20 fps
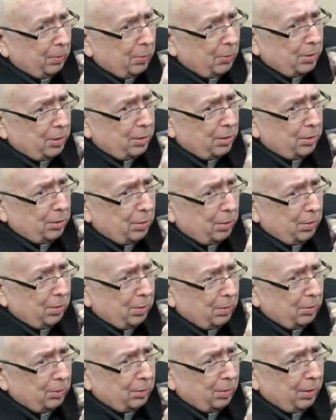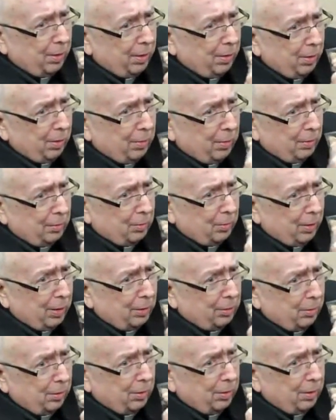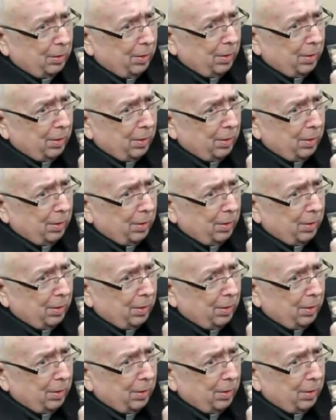position concerning the resurrection